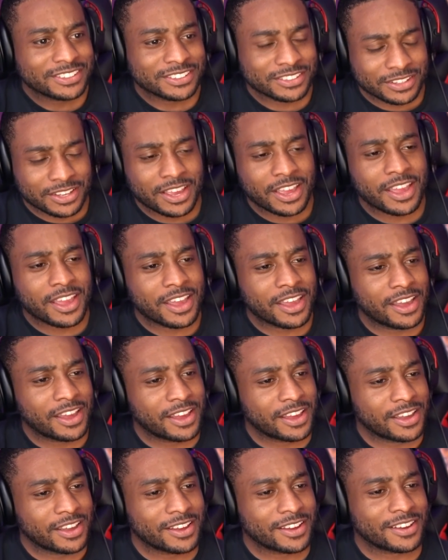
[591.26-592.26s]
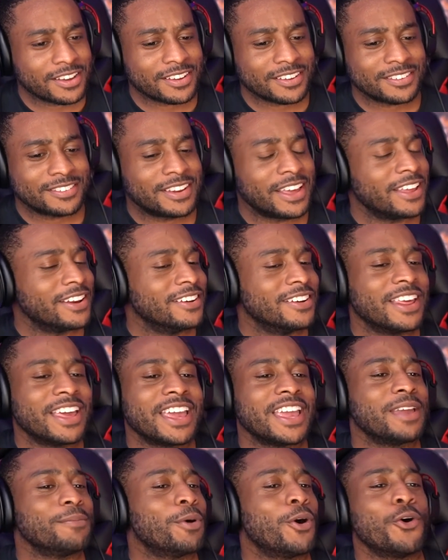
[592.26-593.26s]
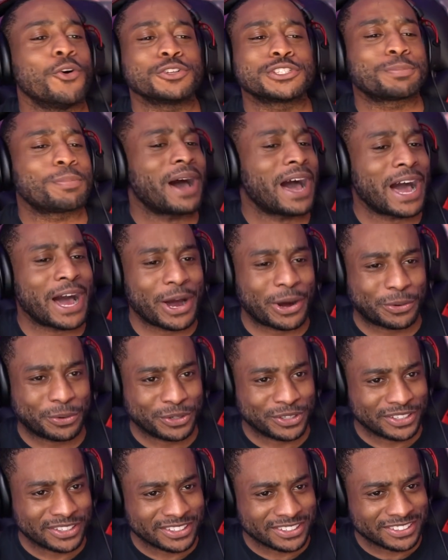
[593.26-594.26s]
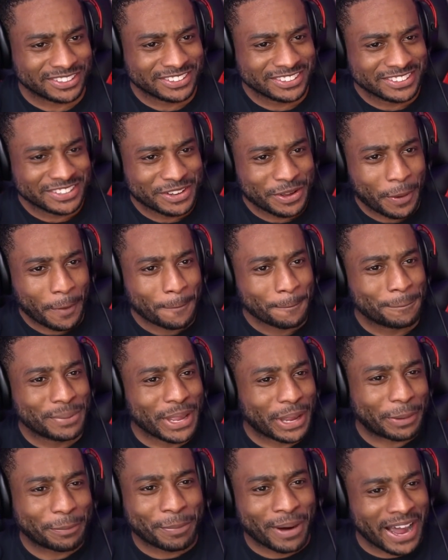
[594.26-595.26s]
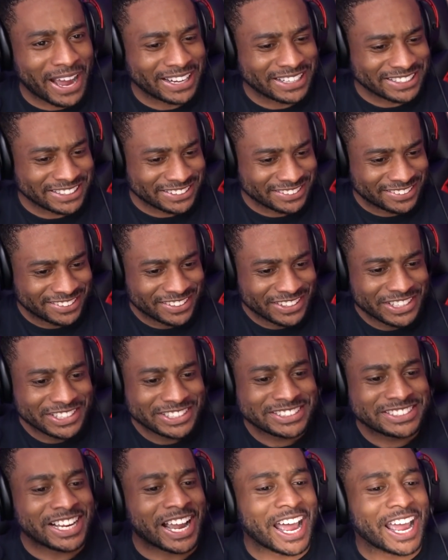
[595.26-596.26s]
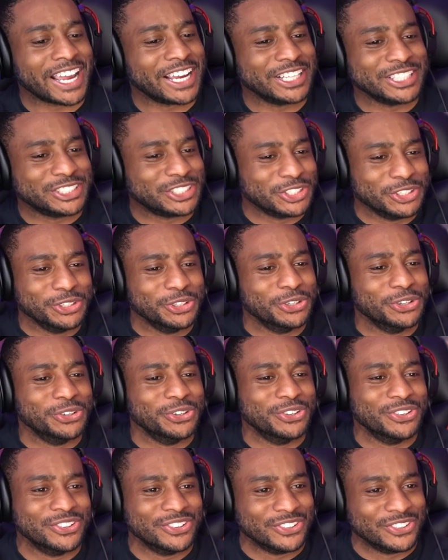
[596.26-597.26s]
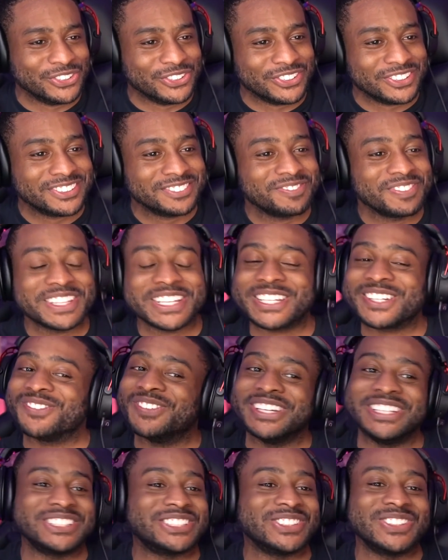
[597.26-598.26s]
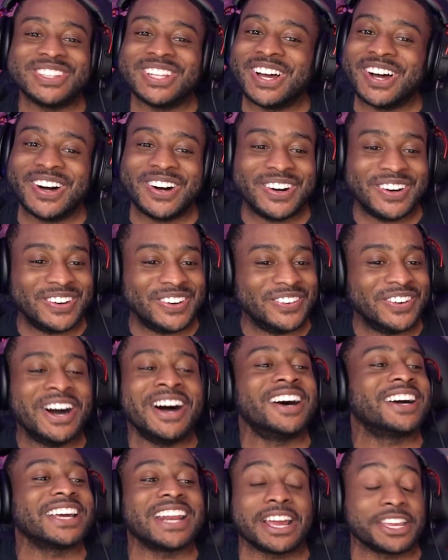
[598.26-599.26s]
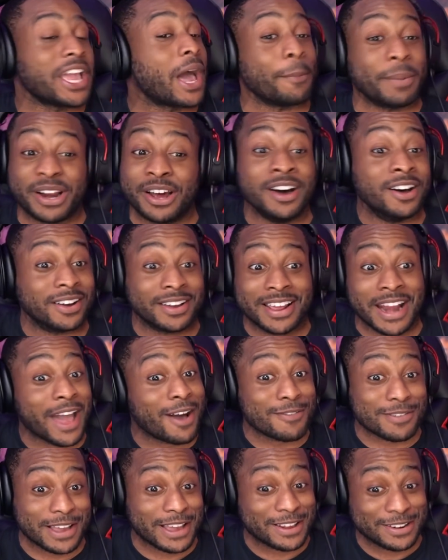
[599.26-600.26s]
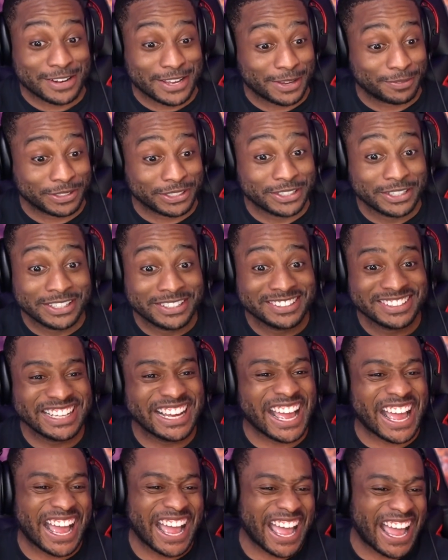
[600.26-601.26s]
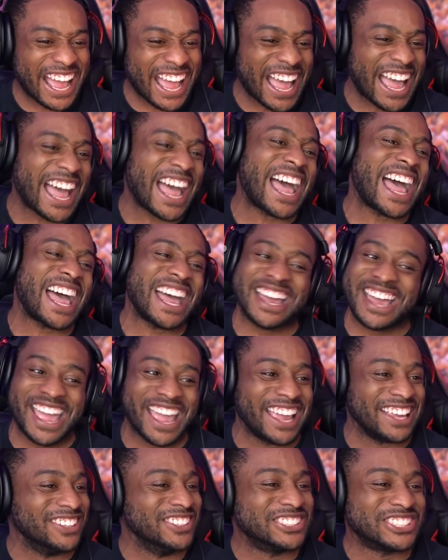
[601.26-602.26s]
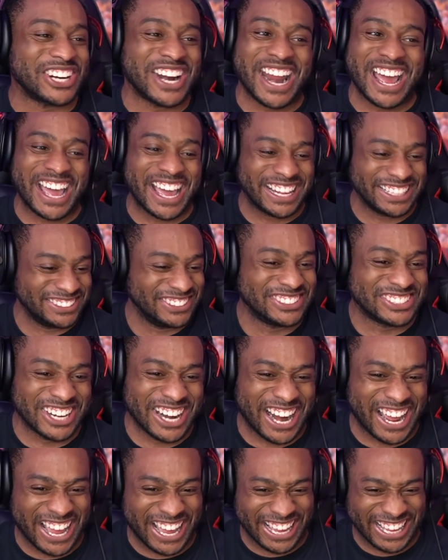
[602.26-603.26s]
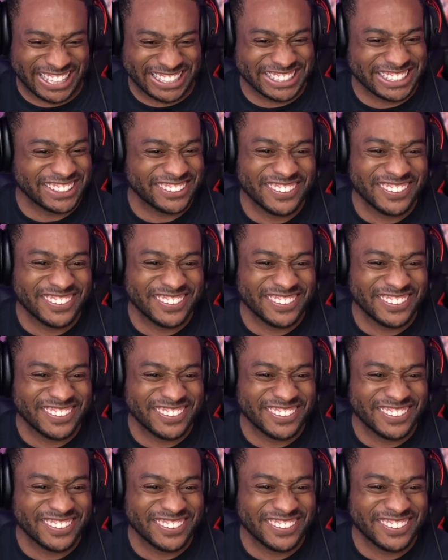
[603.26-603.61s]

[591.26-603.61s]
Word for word: Yeah, that name holds power. Big body! Taiju! It's been too long. Hug it out. Y'all better hug it out, goddammit. Hey, you tried. You tried.